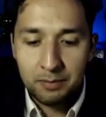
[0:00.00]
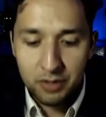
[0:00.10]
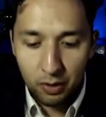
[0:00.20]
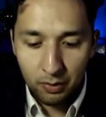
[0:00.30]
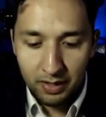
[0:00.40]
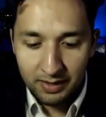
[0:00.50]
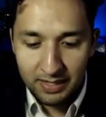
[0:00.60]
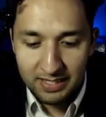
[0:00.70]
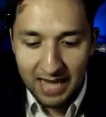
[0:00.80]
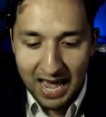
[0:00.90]
So
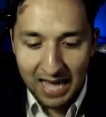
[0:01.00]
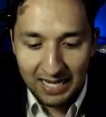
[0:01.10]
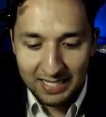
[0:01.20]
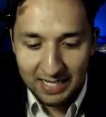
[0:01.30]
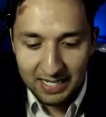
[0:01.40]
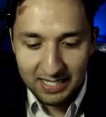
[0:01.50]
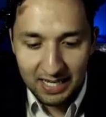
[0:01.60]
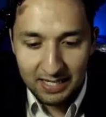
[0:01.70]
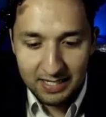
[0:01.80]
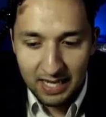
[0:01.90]
this ad is gonna stay
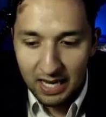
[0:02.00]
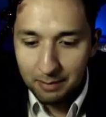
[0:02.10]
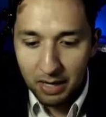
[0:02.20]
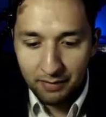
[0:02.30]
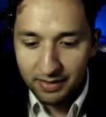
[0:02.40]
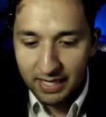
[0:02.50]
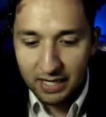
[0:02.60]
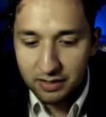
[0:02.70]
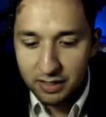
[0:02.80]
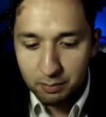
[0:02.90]
the same. Everything
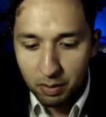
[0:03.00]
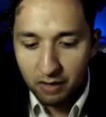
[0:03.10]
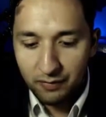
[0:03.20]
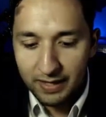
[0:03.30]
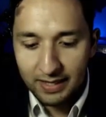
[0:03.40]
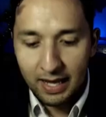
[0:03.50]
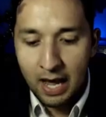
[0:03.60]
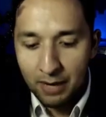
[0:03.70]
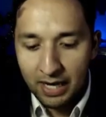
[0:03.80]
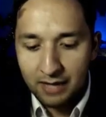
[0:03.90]
else is perfect,
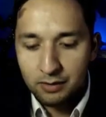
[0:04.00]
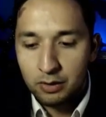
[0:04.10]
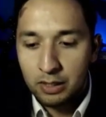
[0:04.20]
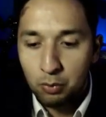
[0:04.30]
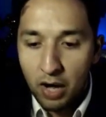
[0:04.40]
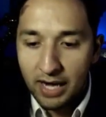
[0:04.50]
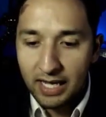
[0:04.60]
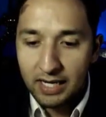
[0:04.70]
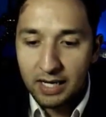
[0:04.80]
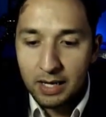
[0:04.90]
how I actually want it.